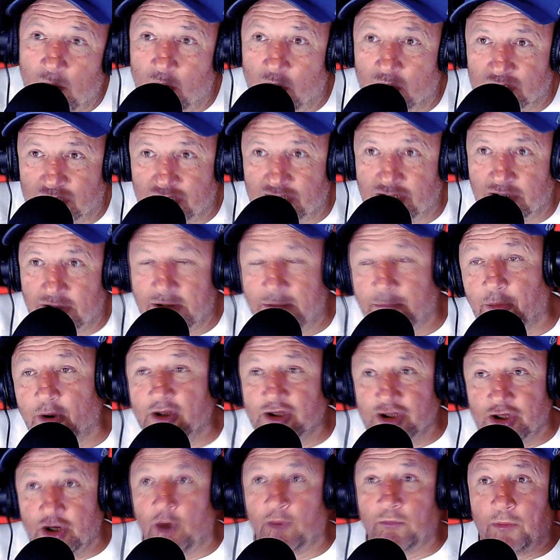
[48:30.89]
waters.
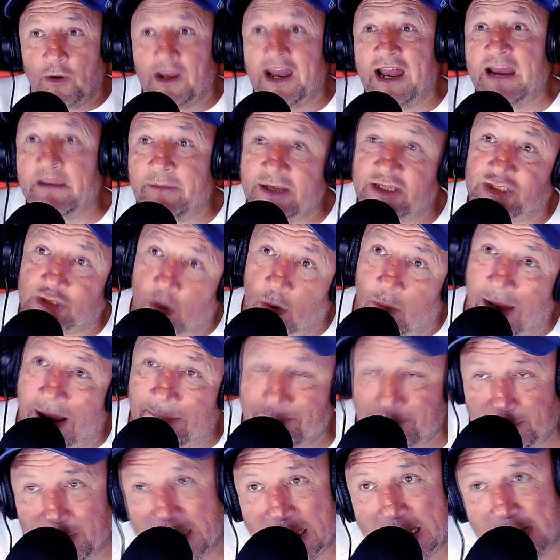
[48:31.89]
But you know, but anyway, so
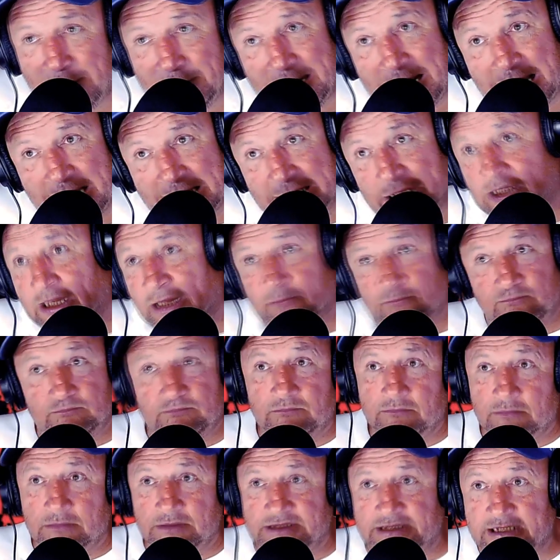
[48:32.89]
Purple Aki then
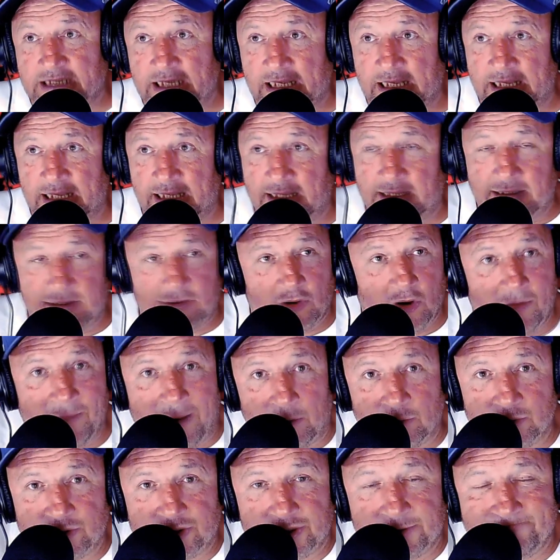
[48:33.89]
uh, come
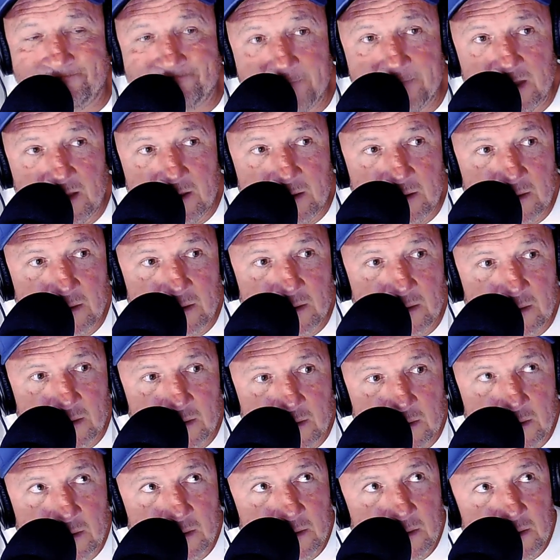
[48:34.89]
out.
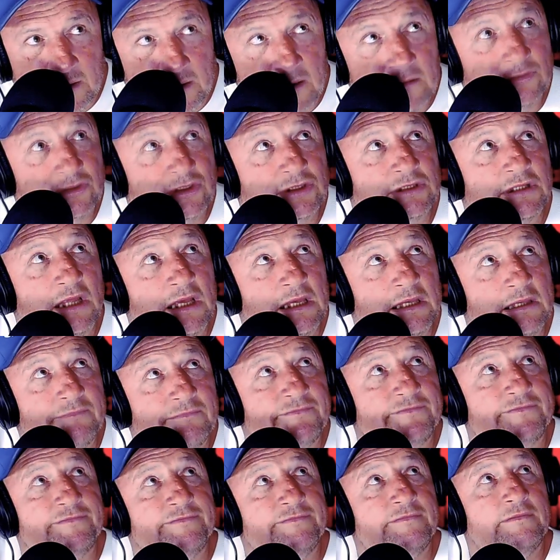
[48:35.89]
I was just like,
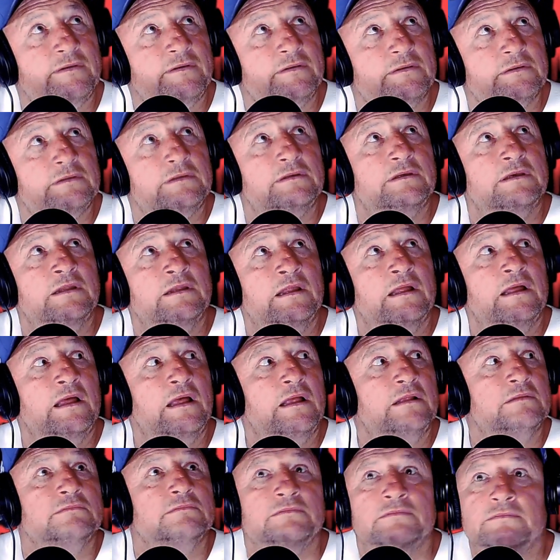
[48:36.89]
you
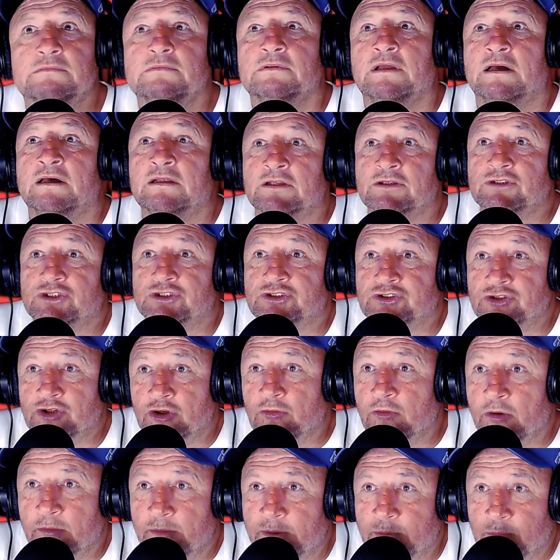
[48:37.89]
know, And I just
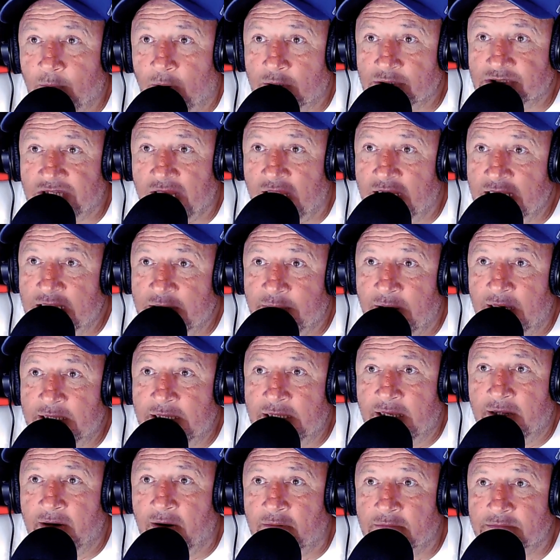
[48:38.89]
knew who he was anyway,
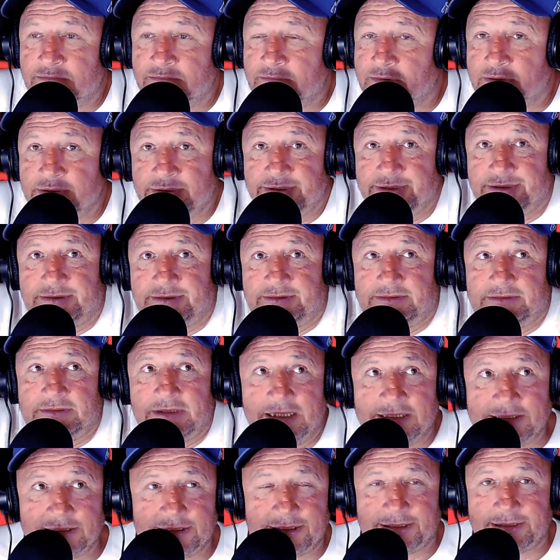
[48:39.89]
you know, because
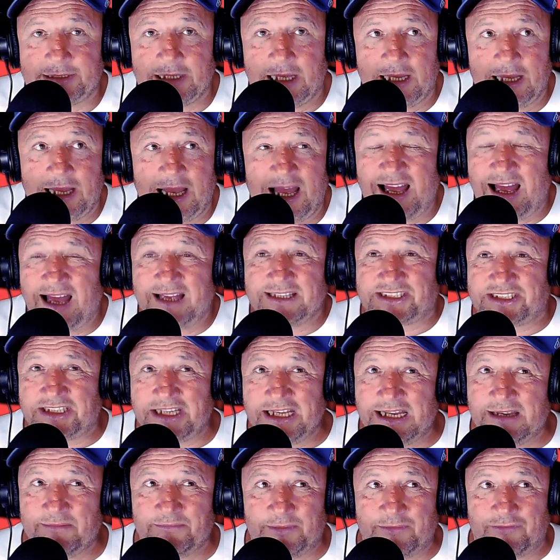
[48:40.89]
it's I, would
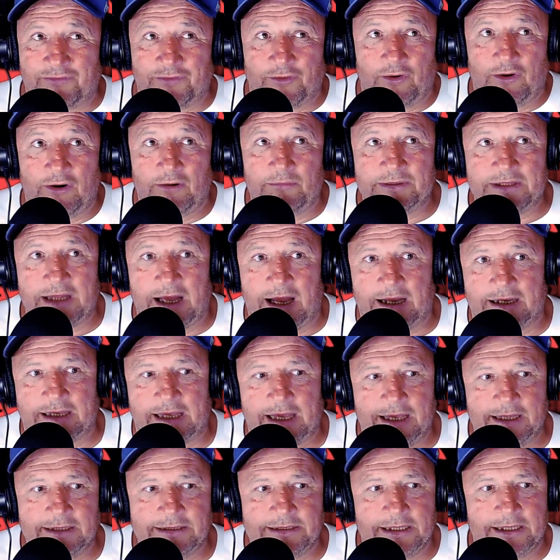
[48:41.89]
seen him before with our
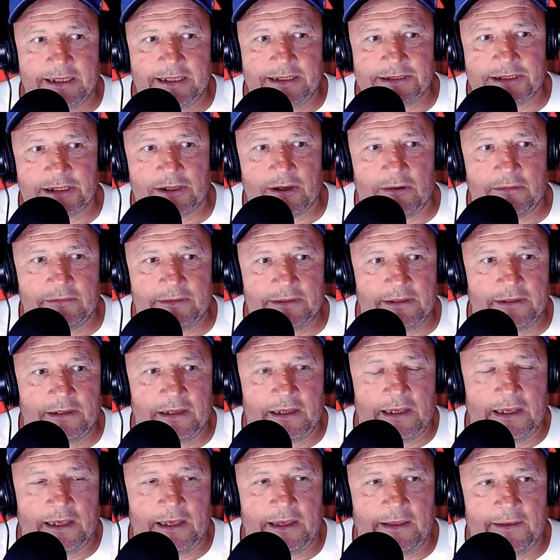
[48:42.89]
kid years ago, and
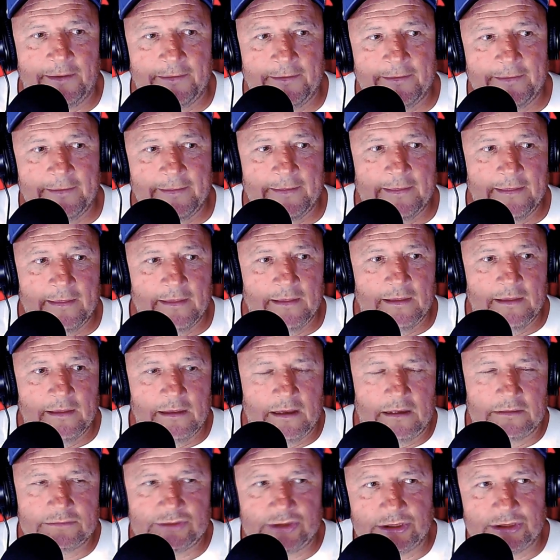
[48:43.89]
uh,
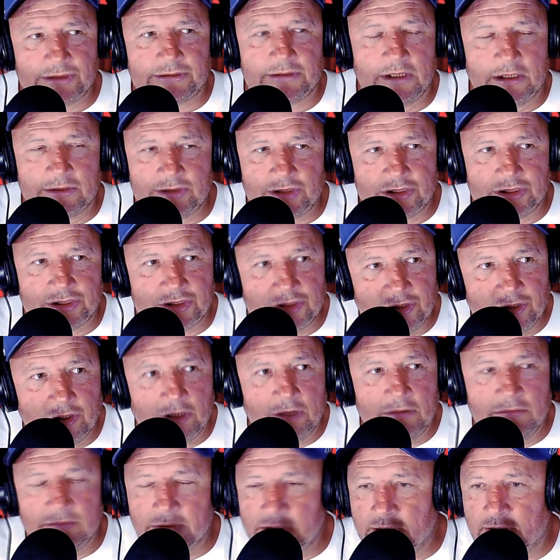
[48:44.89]
I just I just
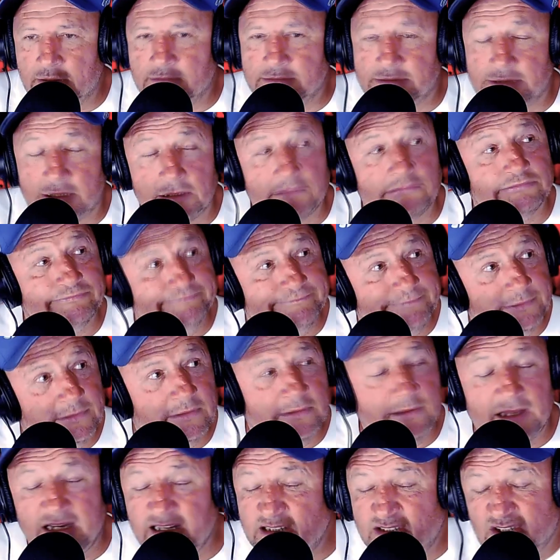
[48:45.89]
knew, and I was like,
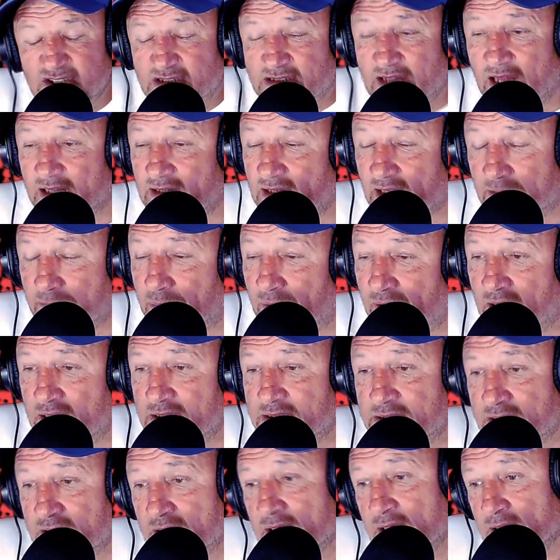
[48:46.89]
and he's just that like
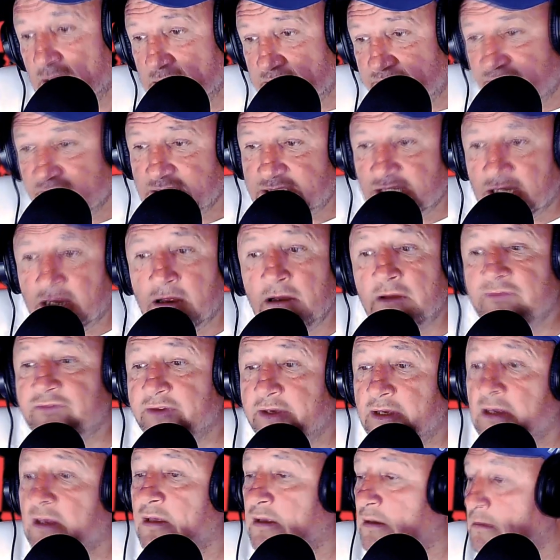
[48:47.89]
polite. Do you fancy
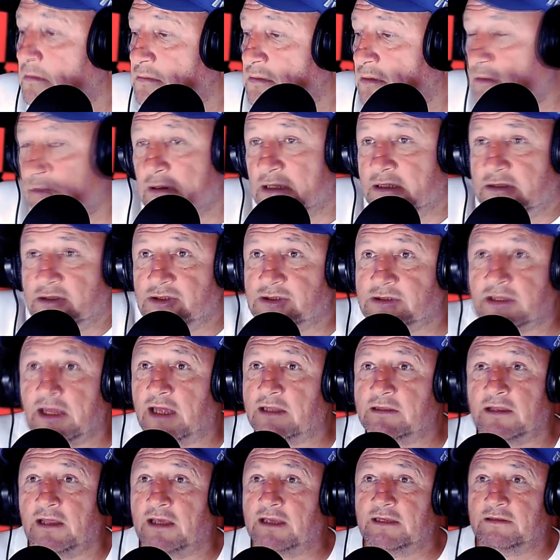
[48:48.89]
coffee? You know, like just
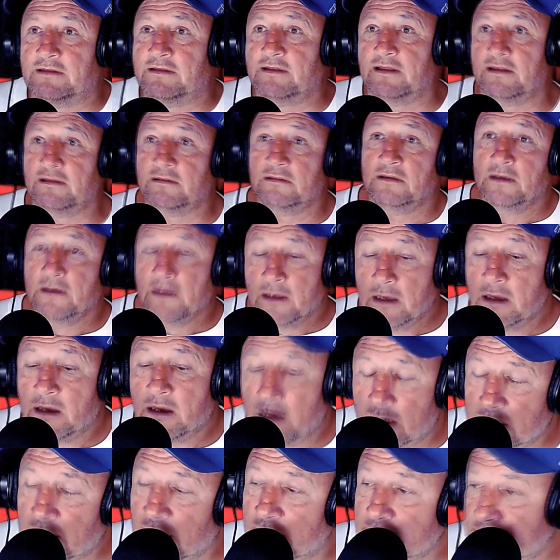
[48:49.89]
that like
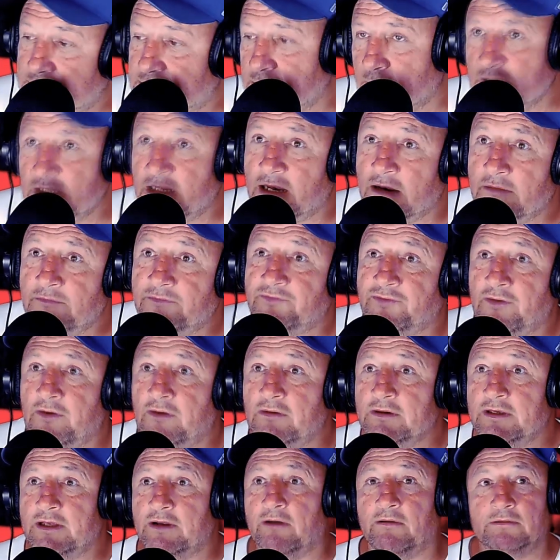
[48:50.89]
all right, so what you in
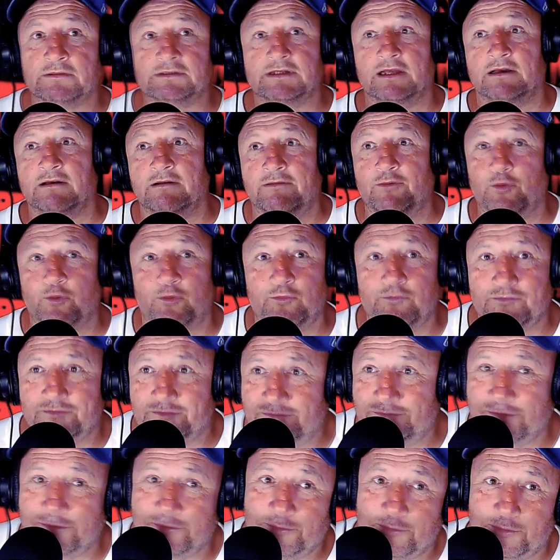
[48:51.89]
for? You know, I was like,
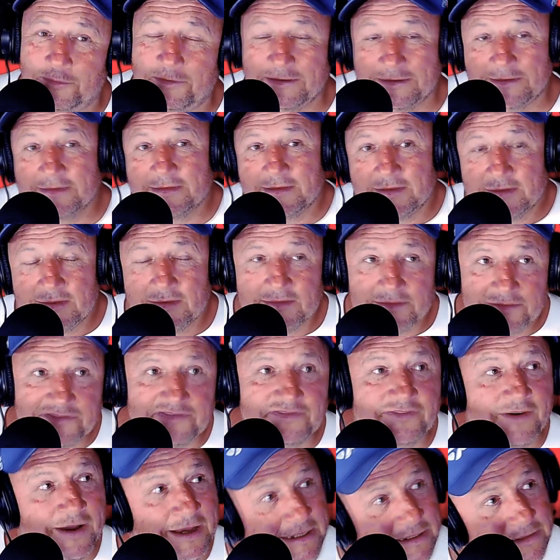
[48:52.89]
oh,
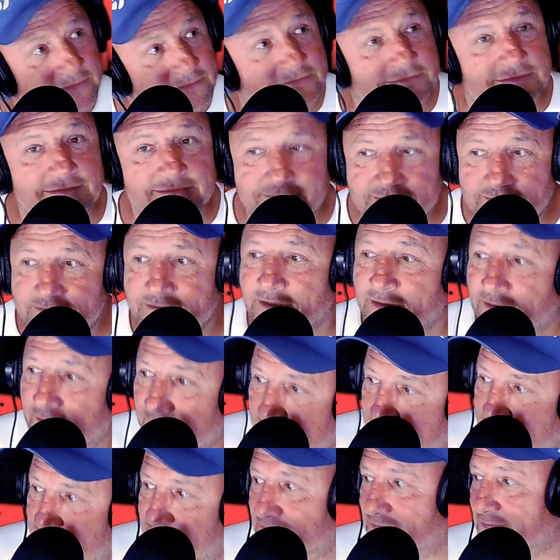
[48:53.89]
fighting and, you
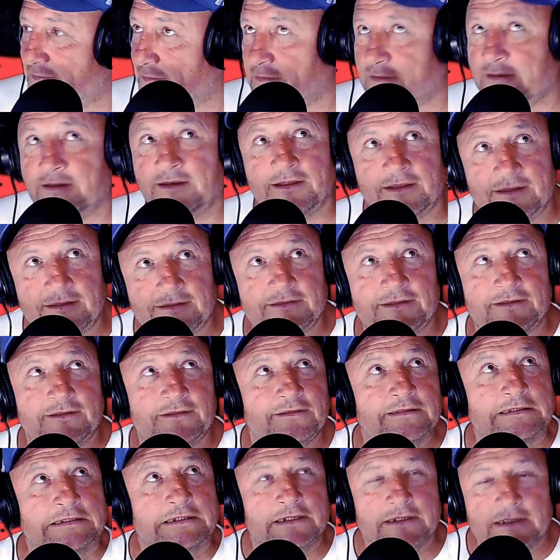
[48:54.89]
know, fucking hell.
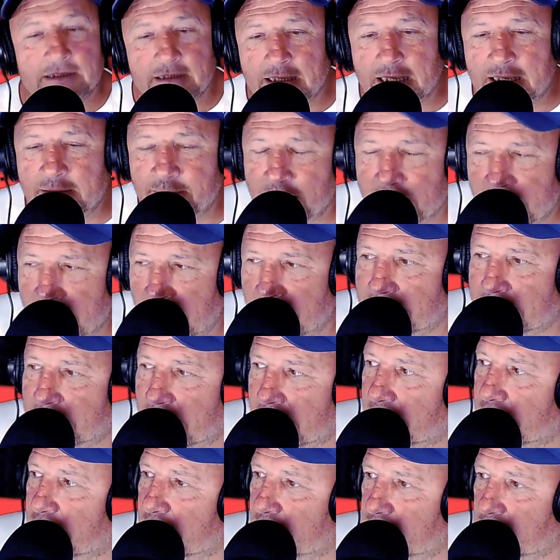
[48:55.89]
And in my head
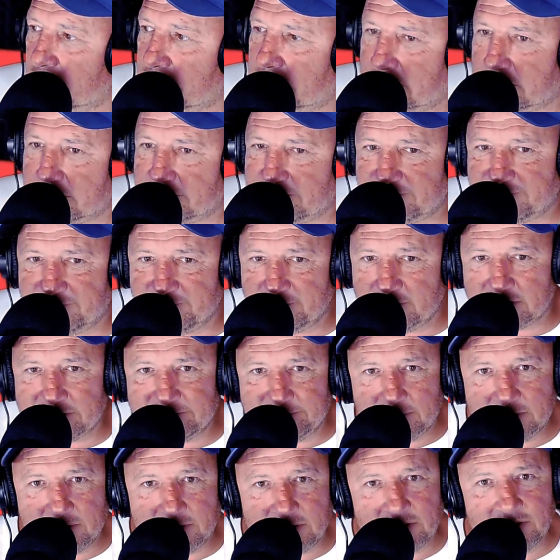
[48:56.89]
thinking, what the fuck
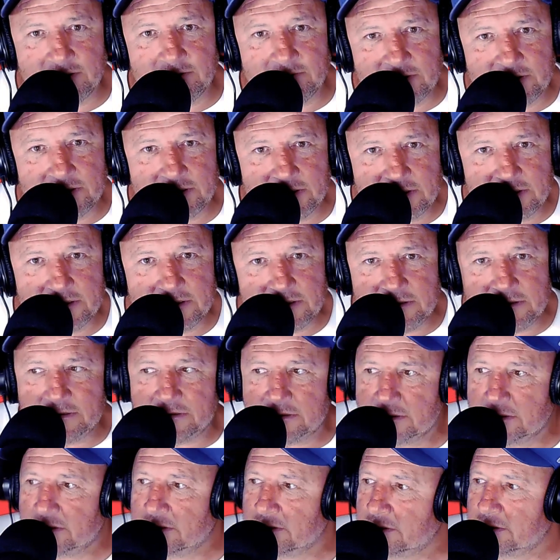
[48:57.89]
am I
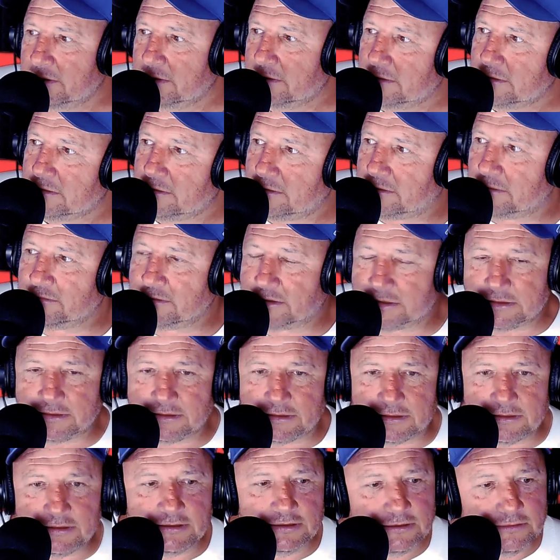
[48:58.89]
doing? Don't get
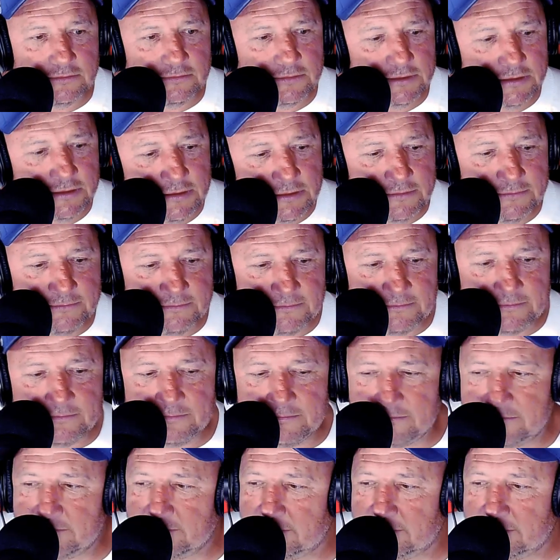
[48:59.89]
to know him.